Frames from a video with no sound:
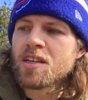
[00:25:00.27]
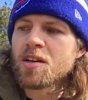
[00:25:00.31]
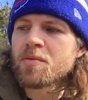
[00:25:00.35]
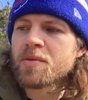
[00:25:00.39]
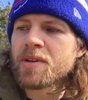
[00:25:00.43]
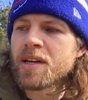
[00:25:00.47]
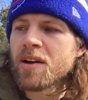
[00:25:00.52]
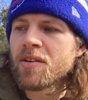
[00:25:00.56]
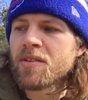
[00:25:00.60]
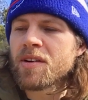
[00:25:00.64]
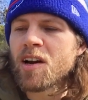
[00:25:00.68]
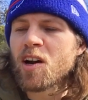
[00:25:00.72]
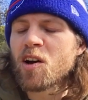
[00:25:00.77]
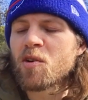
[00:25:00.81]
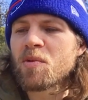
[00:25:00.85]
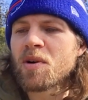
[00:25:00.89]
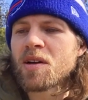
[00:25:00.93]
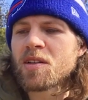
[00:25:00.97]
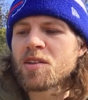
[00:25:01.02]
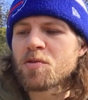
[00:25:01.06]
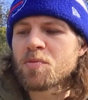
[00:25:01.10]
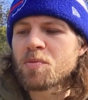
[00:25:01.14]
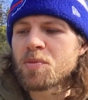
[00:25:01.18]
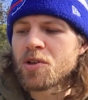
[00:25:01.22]
coming out now
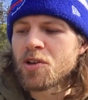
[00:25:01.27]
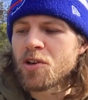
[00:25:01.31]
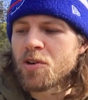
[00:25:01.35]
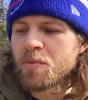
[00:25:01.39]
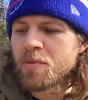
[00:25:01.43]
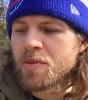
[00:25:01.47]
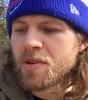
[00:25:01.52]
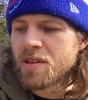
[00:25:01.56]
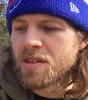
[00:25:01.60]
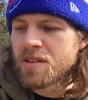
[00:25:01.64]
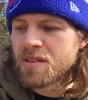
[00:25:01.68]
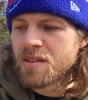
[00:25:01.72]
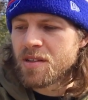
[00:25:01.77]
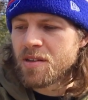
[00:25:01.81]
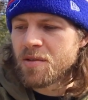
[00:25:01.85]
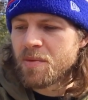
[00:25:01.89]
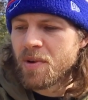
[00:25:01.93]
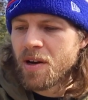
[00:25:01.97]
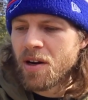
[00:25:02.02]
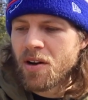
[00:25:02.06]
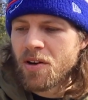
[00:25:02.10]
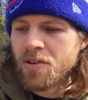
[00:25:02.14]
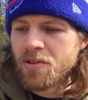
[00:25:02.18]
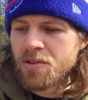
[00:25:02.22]
about the pyramids and
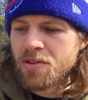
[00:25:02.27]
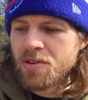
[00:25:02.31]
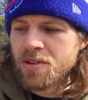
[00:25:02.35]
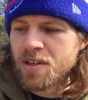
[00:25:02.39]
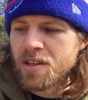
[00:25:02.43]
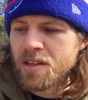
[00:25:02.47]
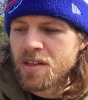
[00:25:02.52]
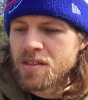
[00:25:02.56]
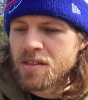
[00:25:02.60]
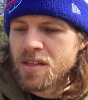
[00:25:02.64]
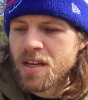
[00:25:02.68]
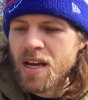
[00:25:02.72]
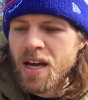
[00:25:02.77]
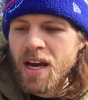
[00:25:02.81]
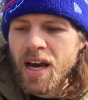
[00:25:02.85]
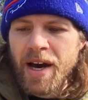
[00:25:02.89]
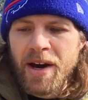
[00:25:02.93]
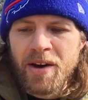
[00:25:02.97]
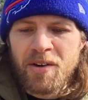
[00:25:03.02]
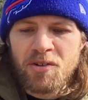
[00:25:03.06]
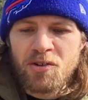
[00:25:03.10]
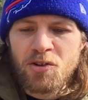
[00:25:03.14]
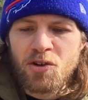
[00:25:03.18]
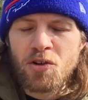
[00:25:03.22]
about other things,
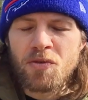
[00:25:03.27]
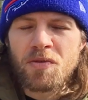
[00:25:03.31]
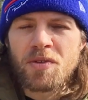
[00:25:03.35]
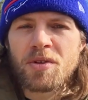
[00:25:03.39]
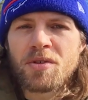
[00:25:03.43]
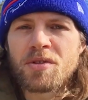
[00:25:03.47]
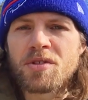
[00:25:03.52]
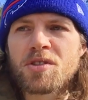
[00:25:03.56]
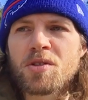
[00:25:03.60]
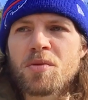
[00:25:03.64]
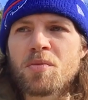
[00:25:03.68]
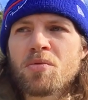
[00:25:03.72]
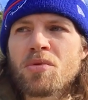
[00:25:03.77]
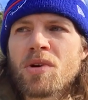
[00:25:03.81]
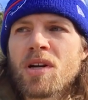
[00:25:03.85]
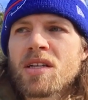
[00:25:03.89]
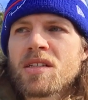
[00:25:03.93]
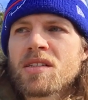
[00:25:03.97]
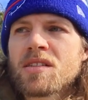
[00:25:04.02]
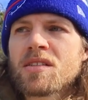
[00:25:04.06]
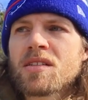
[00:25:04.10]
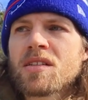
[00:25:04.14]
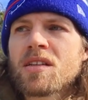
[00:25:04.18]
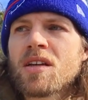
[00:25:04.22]
I don't know if it was
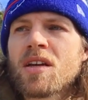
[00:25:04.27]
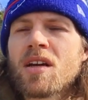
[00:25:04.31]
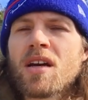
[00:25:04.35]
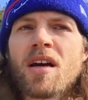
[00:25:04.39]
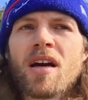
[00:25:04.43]
suppressed.